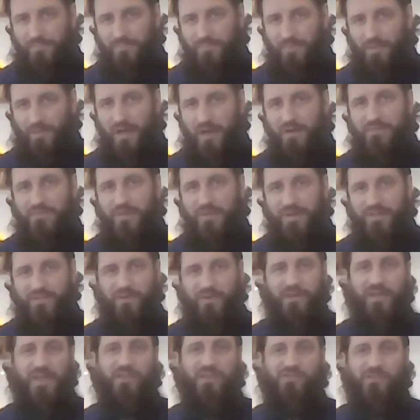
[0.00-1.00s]
yeah. oven
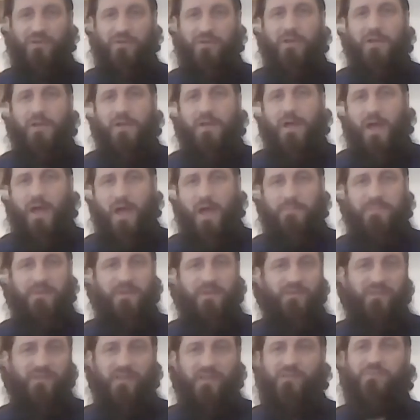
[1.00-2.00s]
in their kitchen mm-hmm. uh,
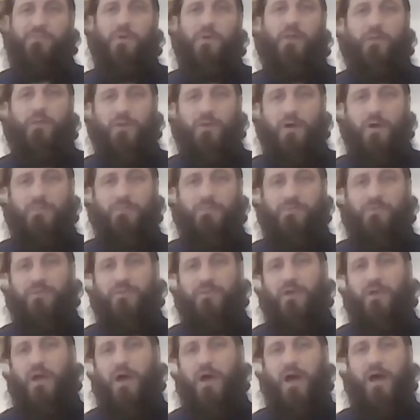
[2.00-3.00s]
because they had smaller
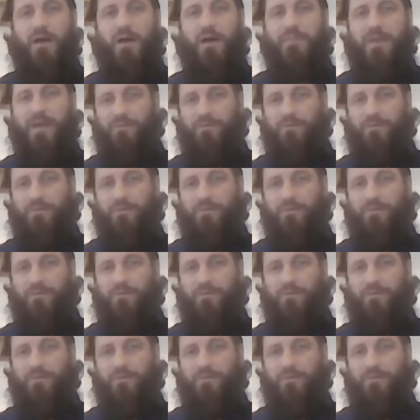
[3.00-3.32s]
arms, mm-hmm.